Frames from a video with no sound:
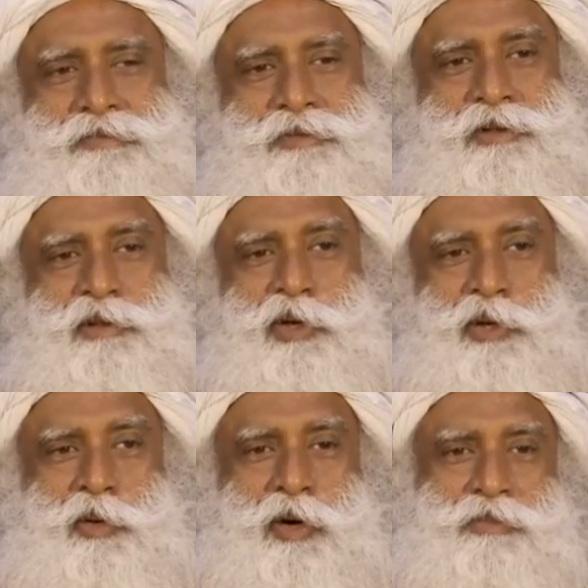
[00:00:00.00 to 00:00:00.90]
No
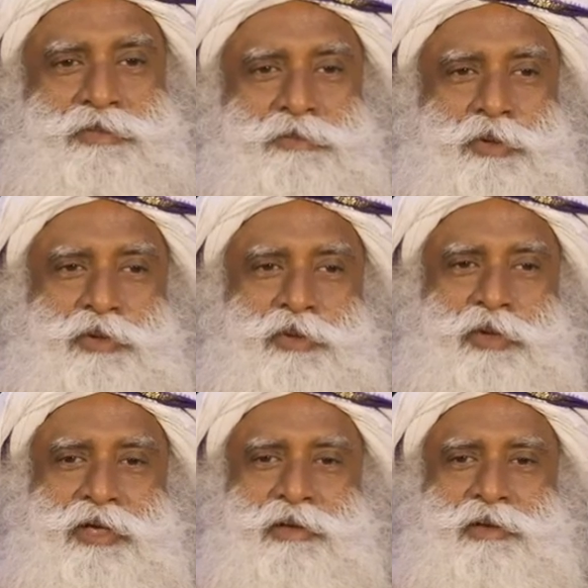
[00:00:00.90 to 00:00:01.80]
qualms about
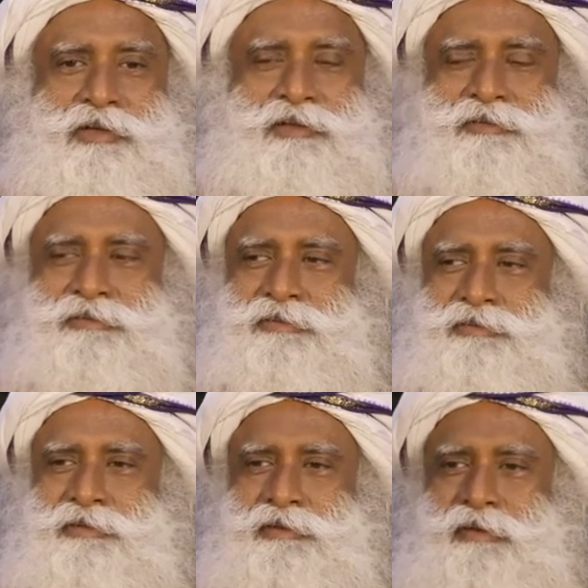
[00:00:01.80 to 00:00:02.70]
doing
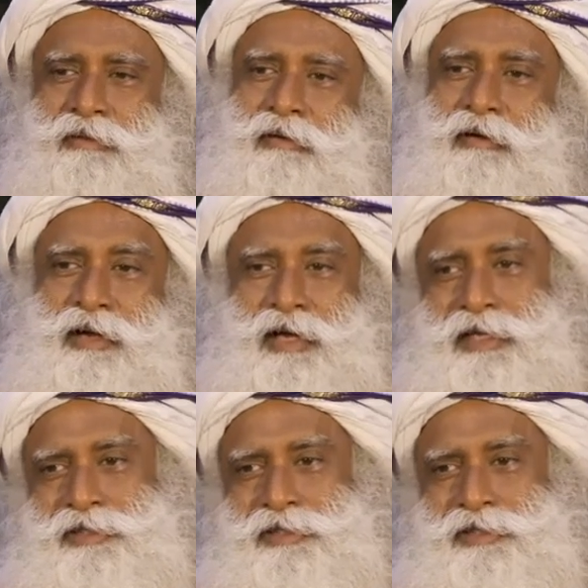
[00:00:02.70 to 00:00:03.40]
all kinds